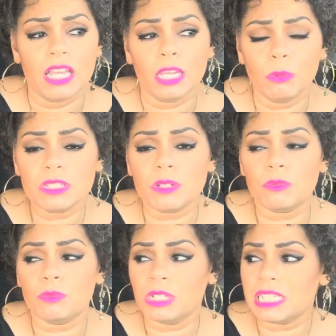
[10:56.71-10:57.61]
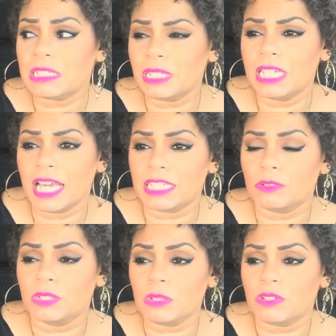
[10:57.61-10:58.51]
It was really something he had to
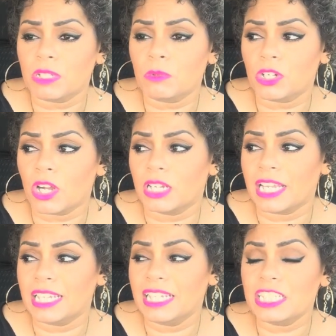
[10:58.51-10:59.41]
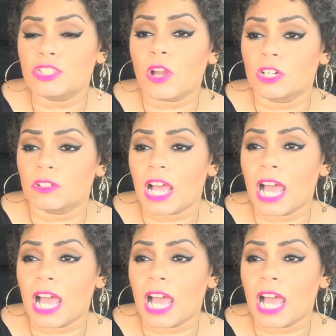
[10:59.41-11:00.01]
really, really work on. And he struggled.